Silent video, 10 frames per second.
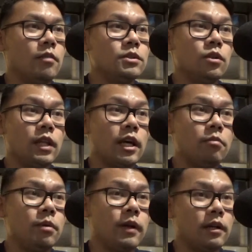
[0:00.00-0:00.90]
So
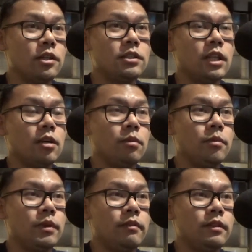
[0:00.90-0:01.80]
I encourage a lot of
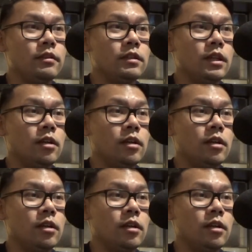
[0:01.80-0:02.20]
people to even